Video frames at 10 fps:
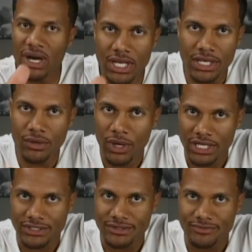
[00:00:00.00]
But
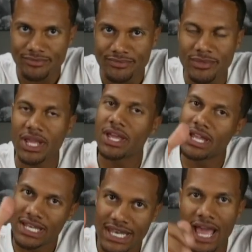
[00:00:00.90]
anyways,
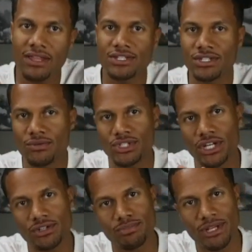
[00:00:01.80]
now that you know what
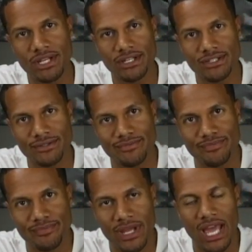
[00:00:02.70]
shutter speed is,
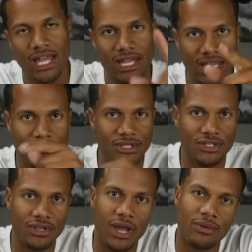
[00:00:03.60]
let me
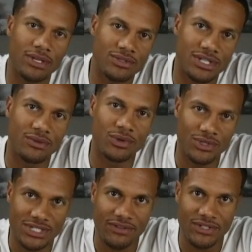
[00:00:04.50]
show you how we use it in
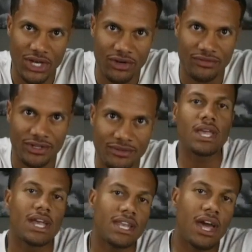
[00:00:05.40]
real estate photography.
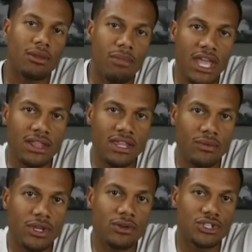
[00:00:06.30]
Now the main
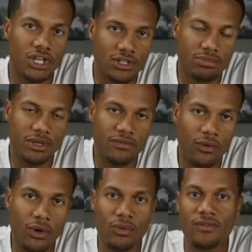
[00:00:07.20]
thing we use shutter speed
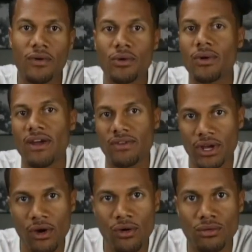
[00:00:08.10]
for when
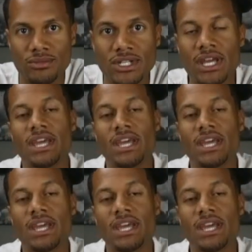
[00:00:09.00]
photographing homes